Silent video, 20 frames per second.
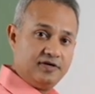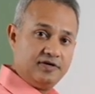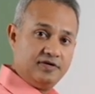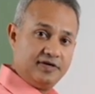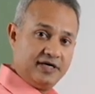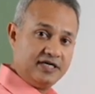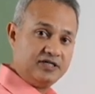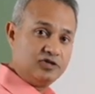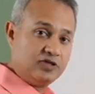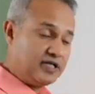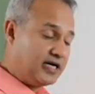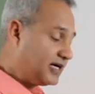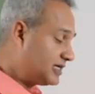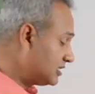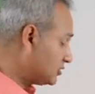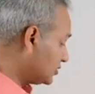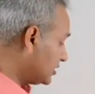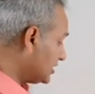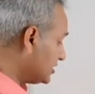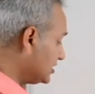right. So that
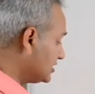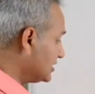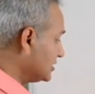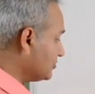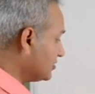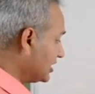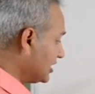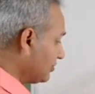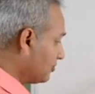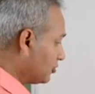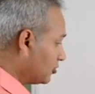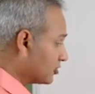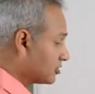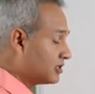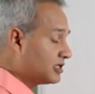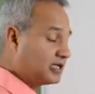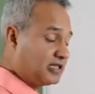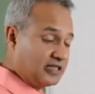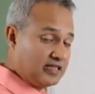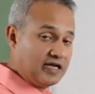is why this is very
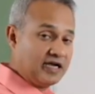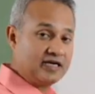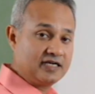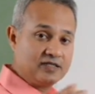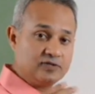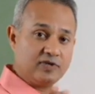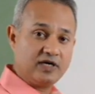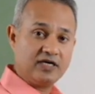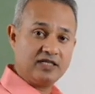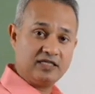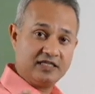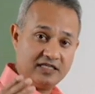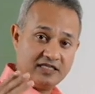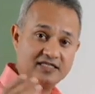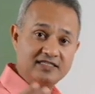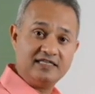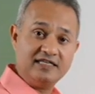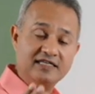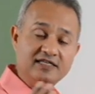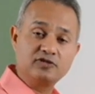important and that is why
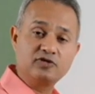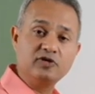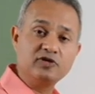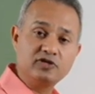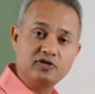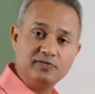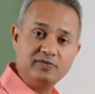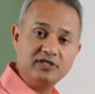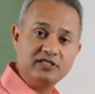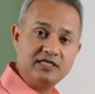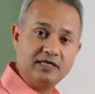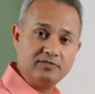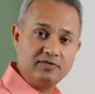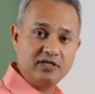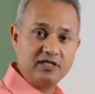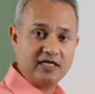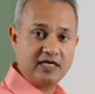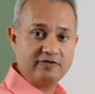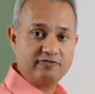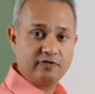this is going to be
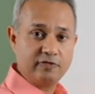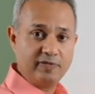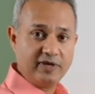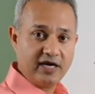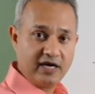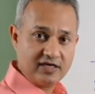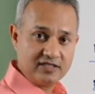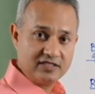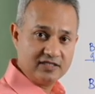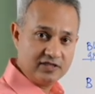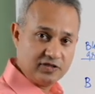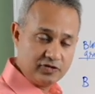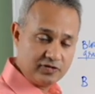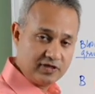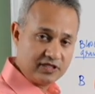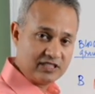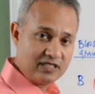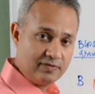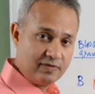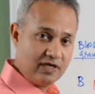something that would be asked in the
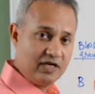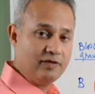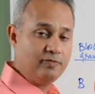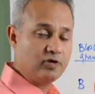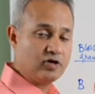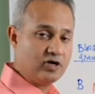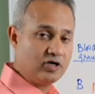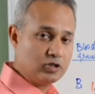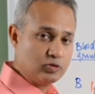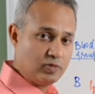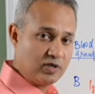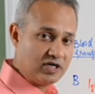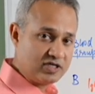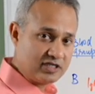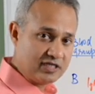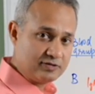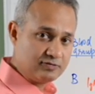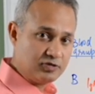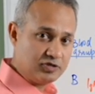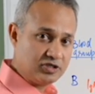USMLE because blood
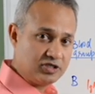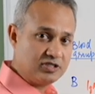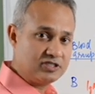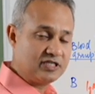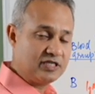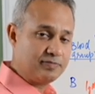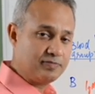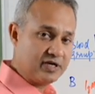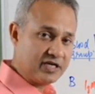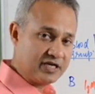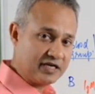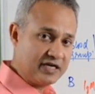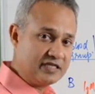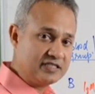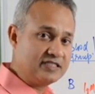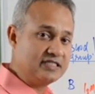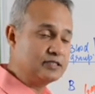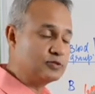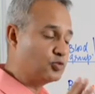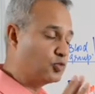transfusions and
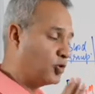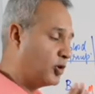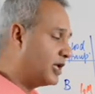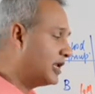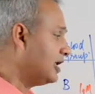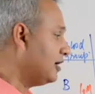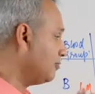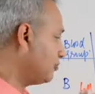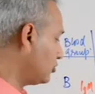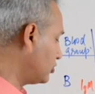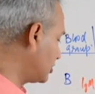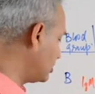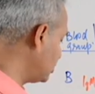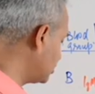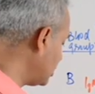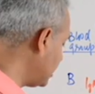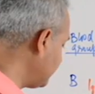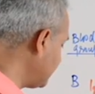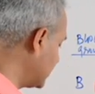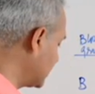pregnancy is very important
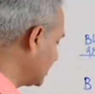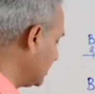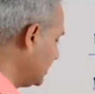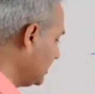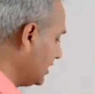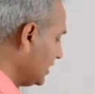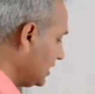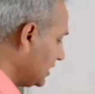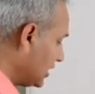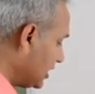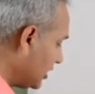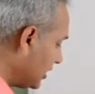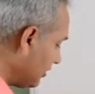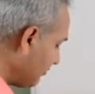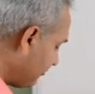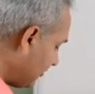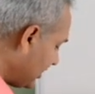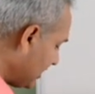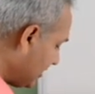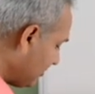topic. Now
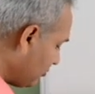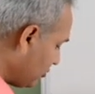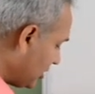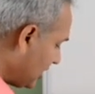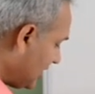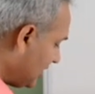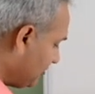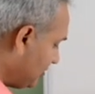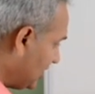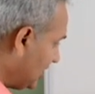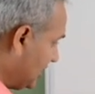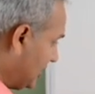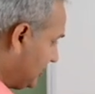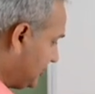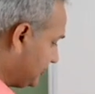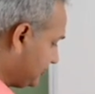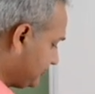if I am AB,